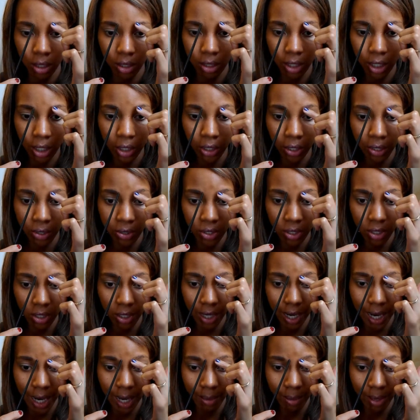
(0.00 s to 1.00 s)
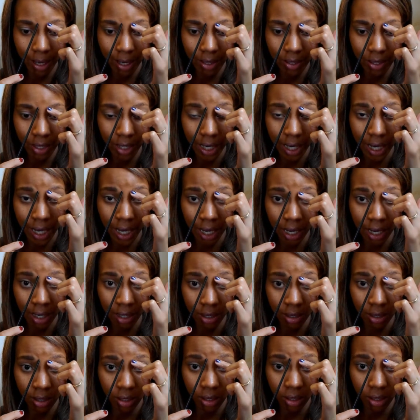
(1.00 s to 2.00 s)
The closer your eyebrows are
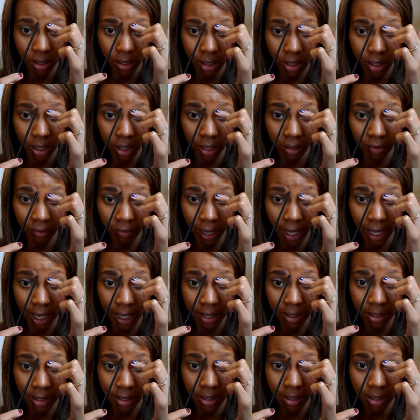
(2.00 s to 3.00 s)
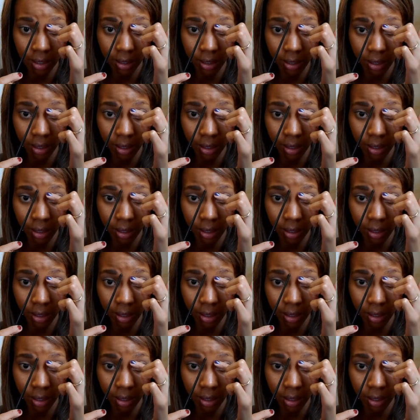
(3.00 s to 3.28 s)
in to your face,